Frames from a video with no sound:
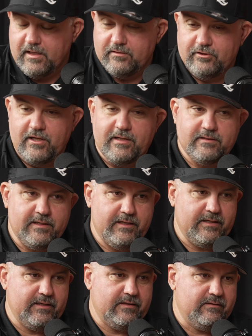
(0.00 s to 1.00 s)
J
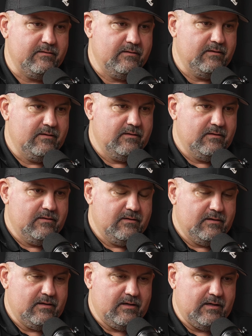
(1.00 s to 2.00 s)
T,
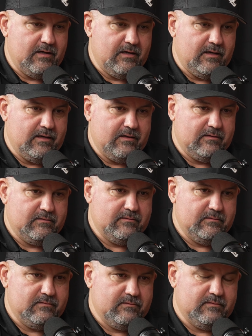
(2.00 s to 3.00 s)
uh,
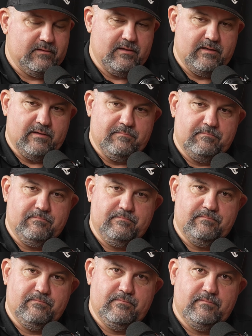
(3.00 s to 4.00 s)
um,
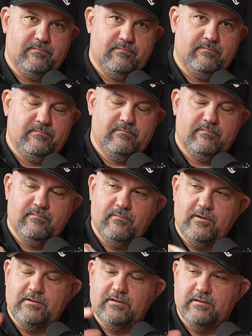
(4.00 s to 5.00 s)

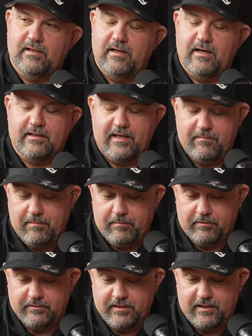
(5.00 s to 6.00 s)
what's his name? I can't
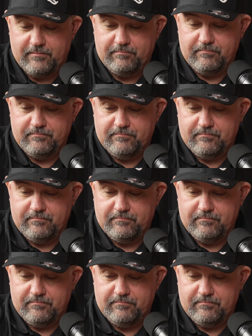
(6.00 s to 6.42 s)
remember his name.